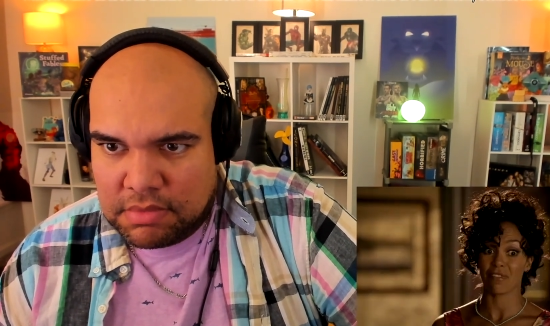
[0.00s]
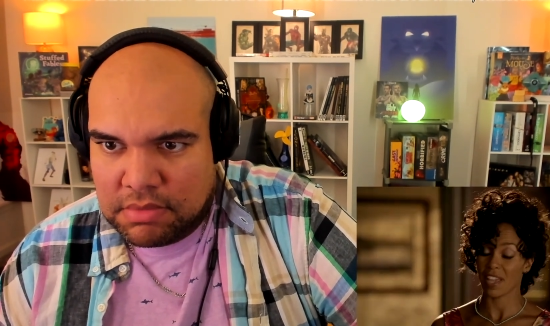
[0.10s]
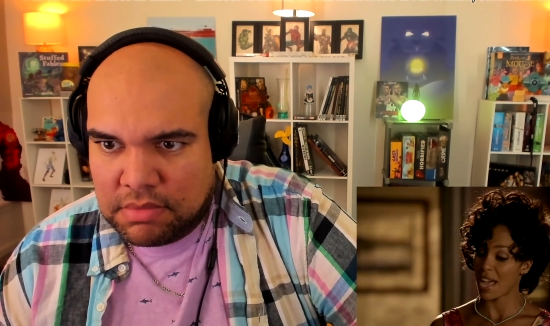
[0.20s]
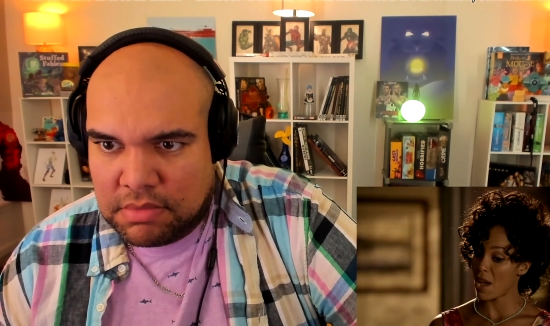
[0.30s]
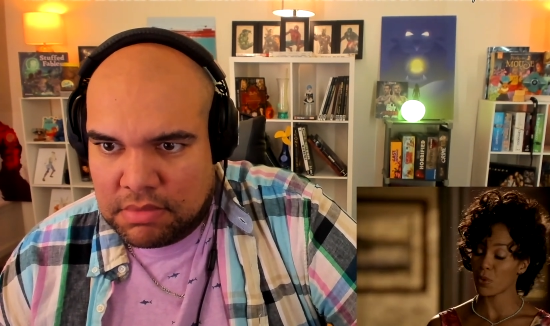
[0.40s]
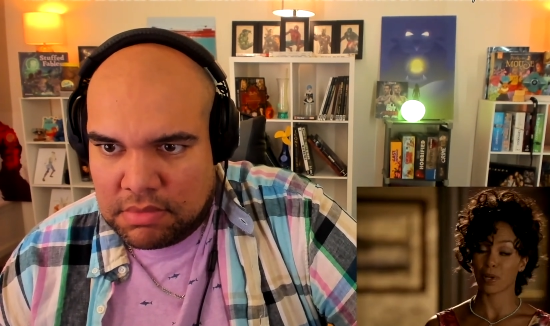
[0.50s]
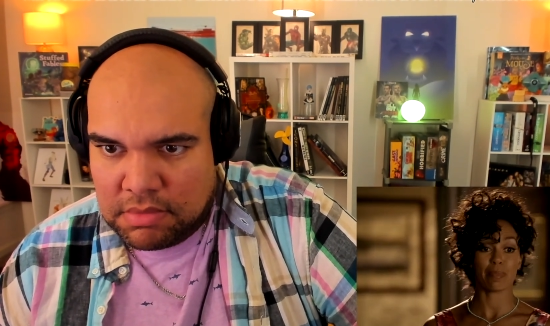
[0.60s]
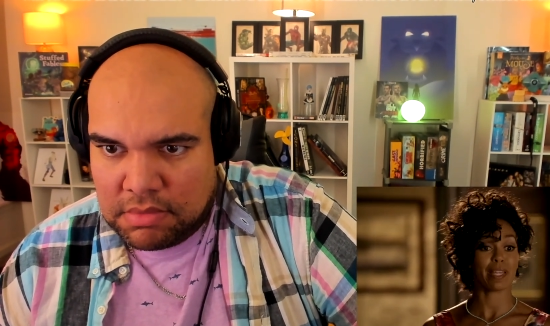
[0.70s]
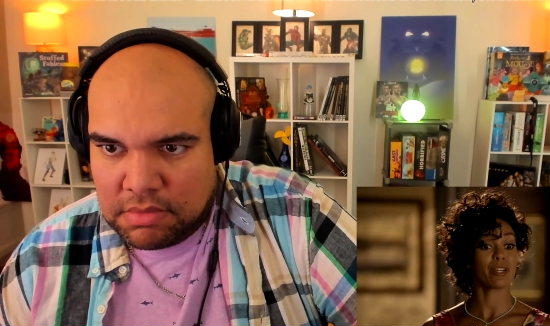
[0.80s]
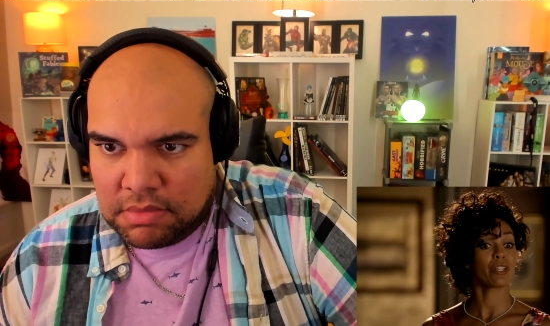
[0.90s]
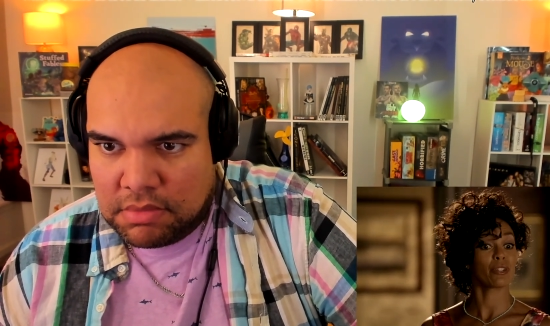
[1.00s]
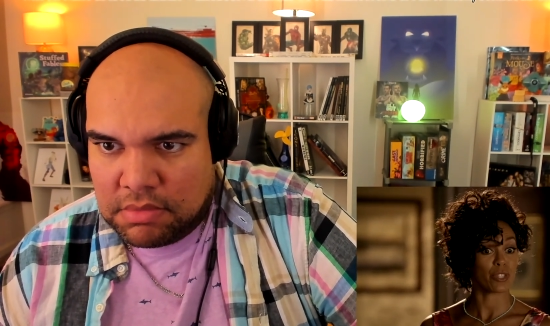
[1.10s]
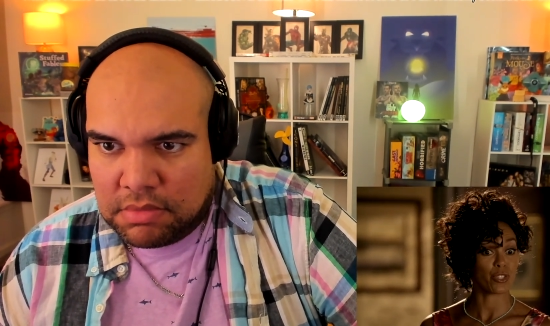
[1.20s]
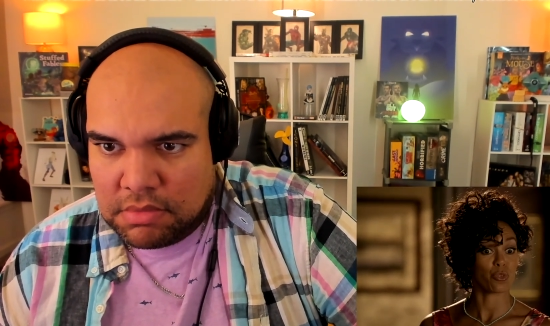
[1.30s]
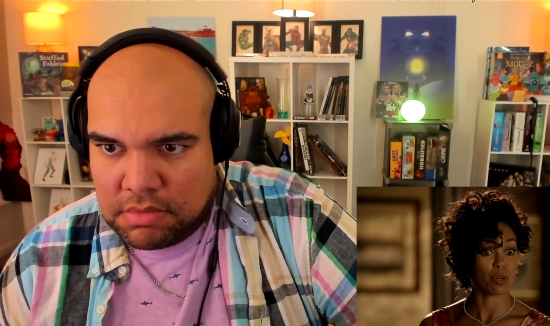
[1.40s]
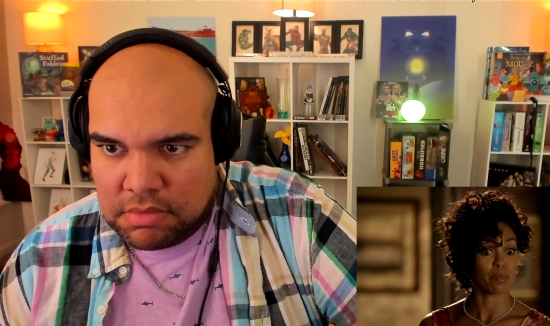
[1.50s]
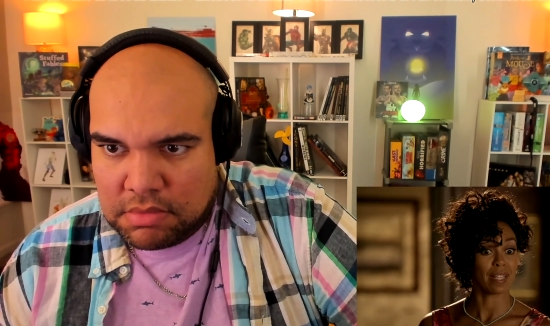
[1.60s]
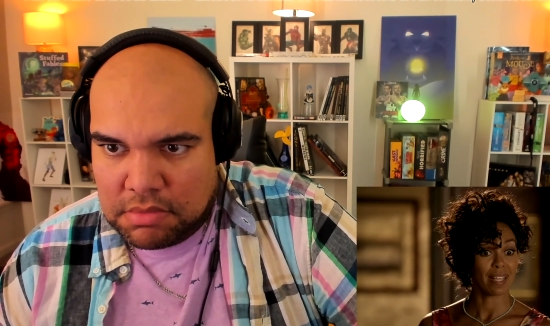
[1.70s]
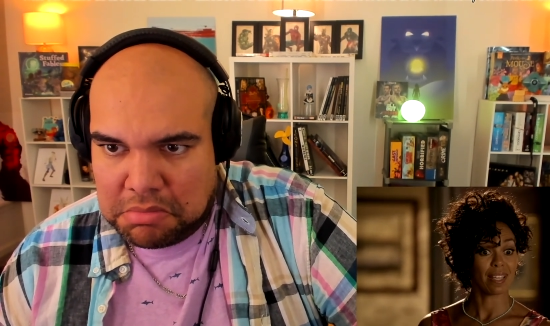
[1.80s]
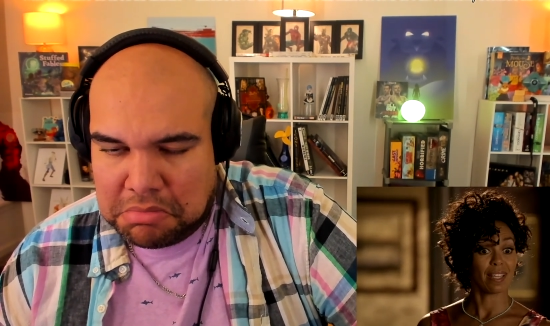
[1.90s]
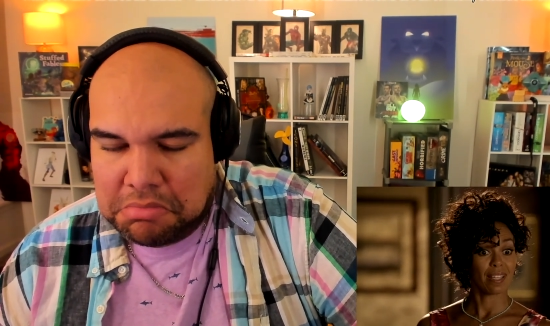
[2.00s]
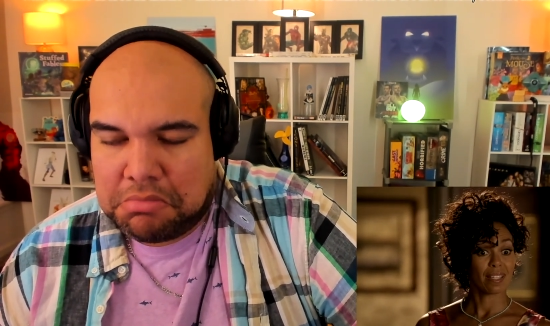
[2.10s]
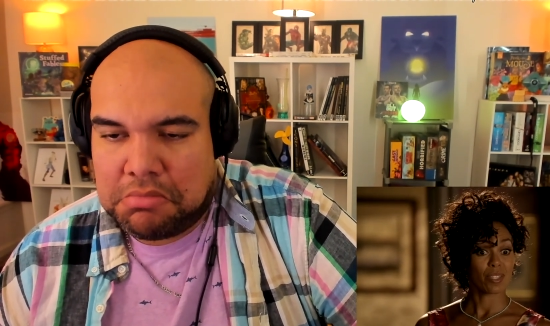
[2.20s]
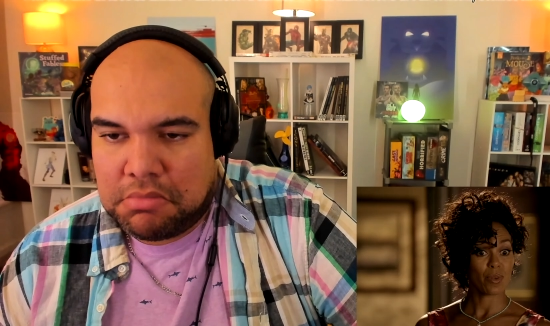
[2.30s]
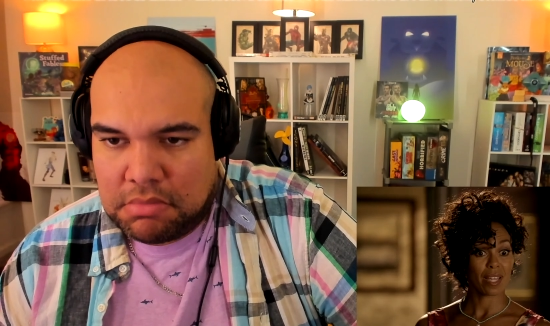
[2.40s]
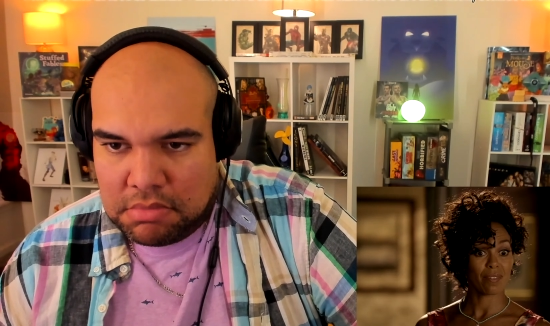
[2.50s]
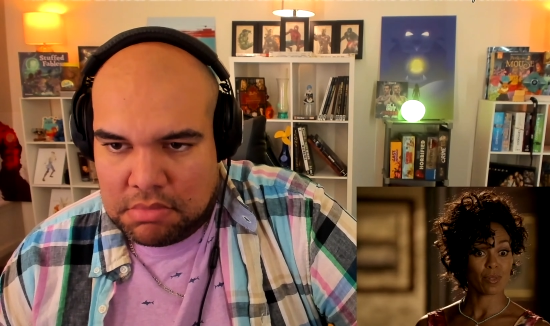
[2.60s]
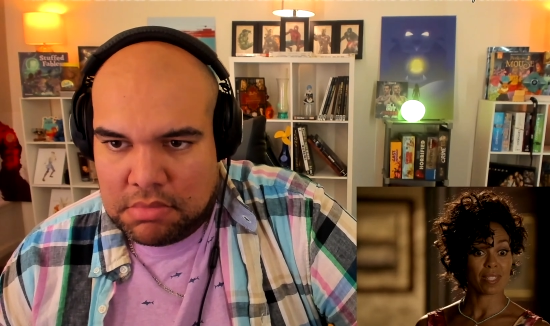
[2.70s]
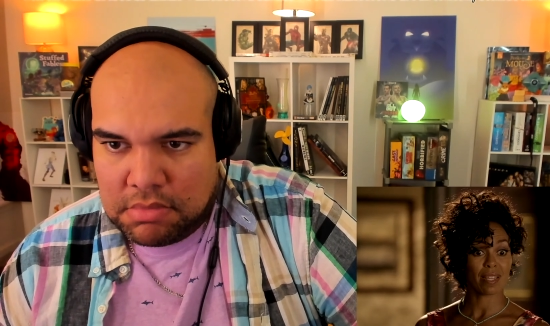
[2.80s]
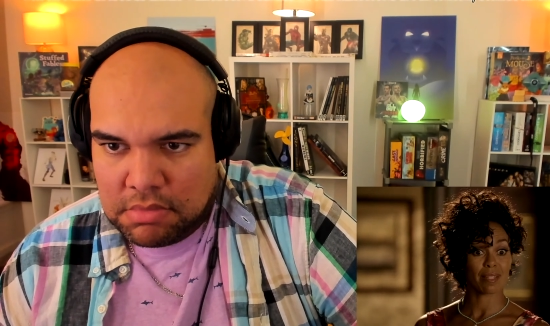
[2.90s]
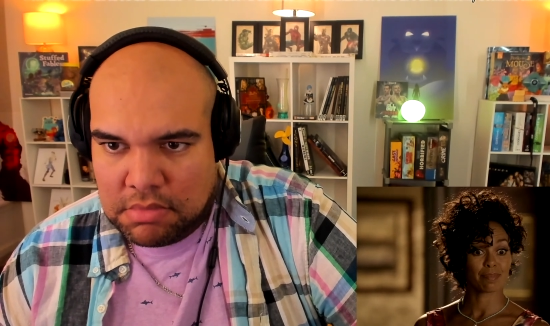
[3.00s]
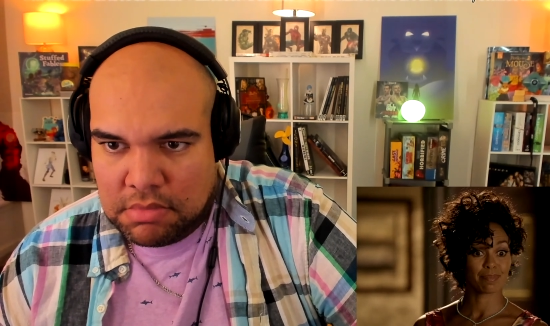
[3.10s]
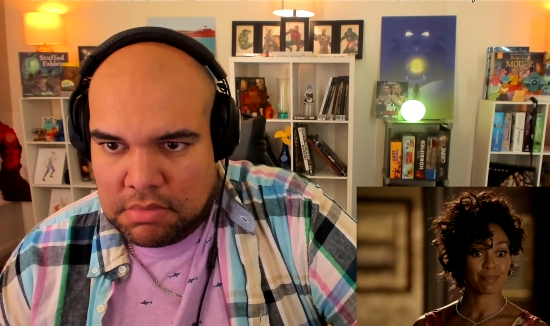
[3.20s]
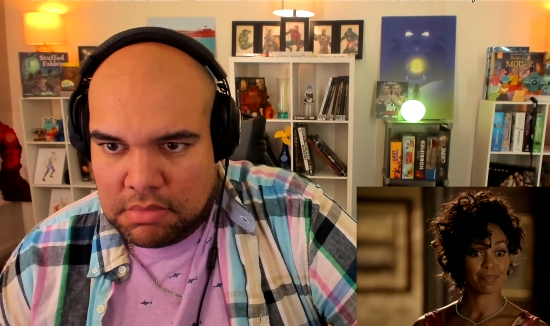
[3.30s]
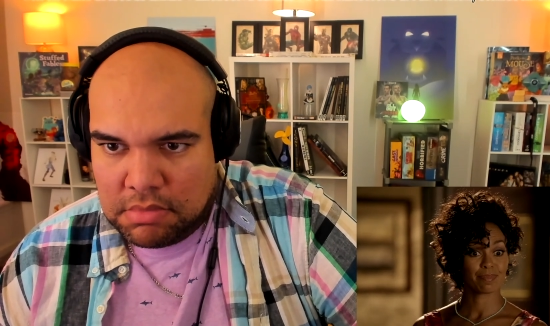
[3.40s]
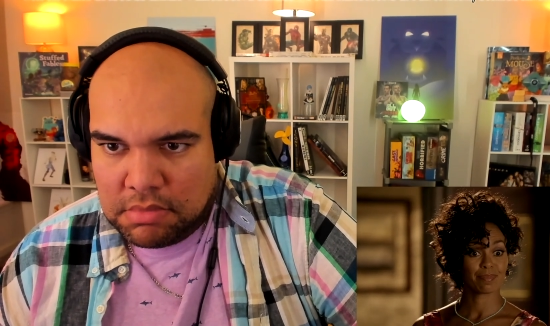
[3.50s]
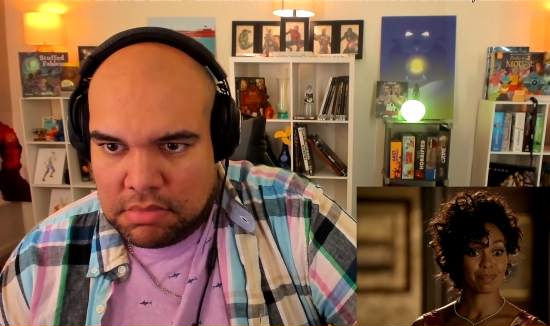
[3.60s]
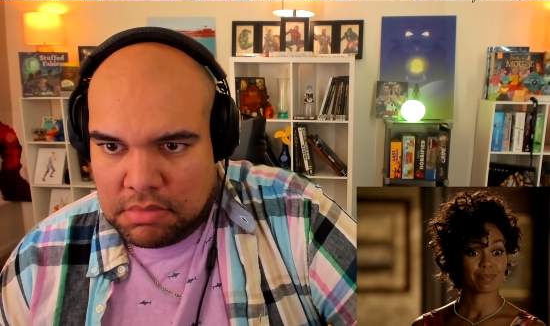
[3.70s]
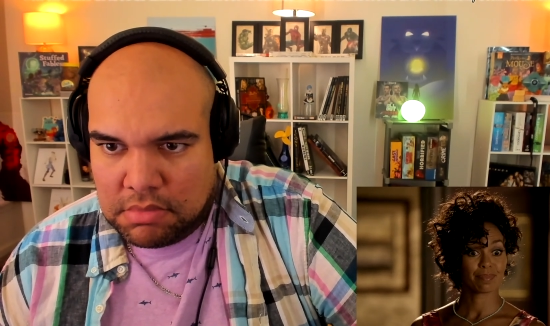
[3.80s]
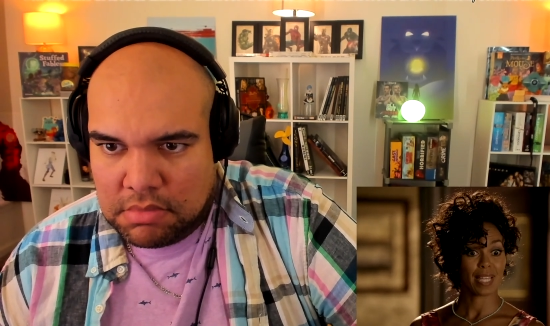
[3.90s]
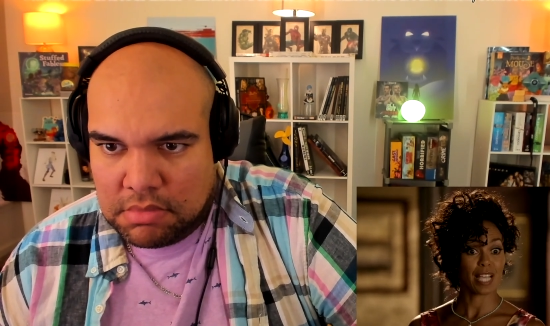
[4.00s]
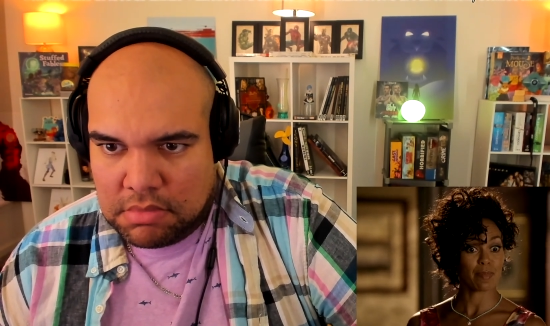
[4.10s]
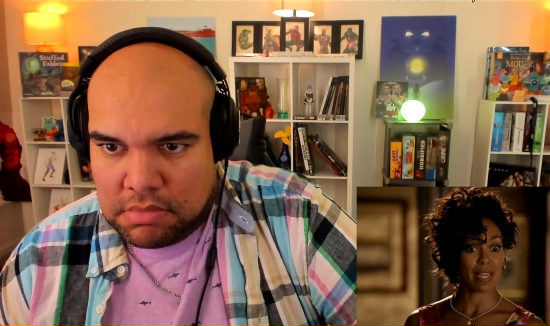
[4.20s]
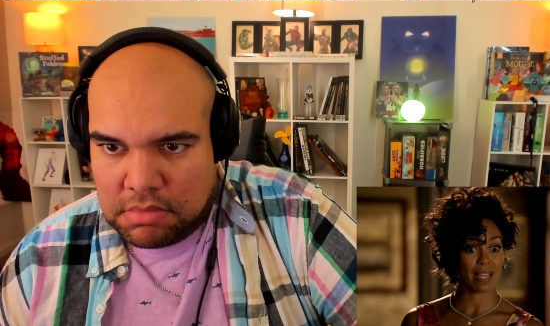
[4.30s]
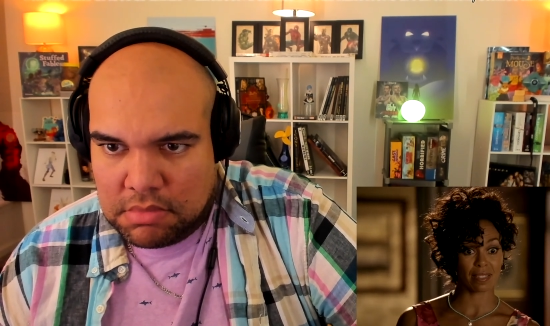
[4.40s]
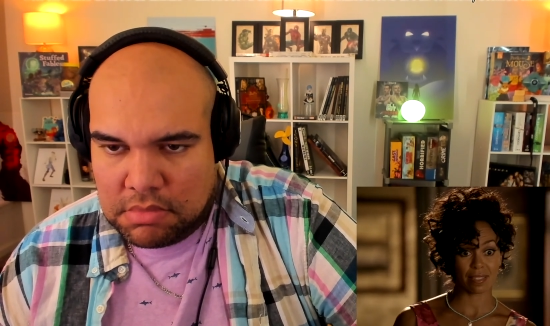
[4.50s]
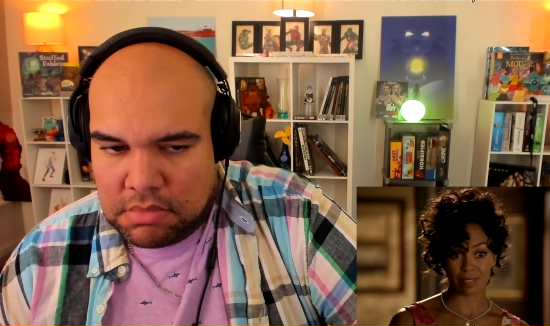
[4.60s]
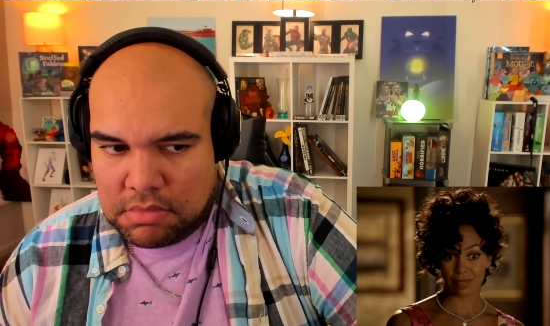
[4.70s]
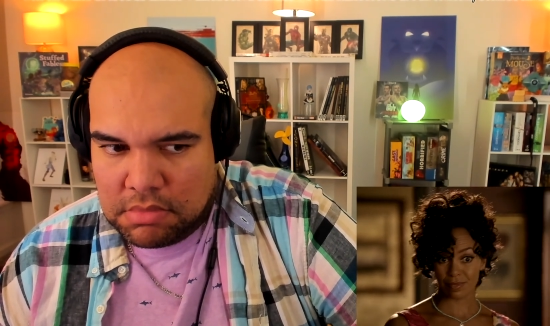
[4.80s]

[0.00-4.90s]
Speaker 1: Fair. I want to be a good Christian woman, so I'll give you a tip. How's my hair look?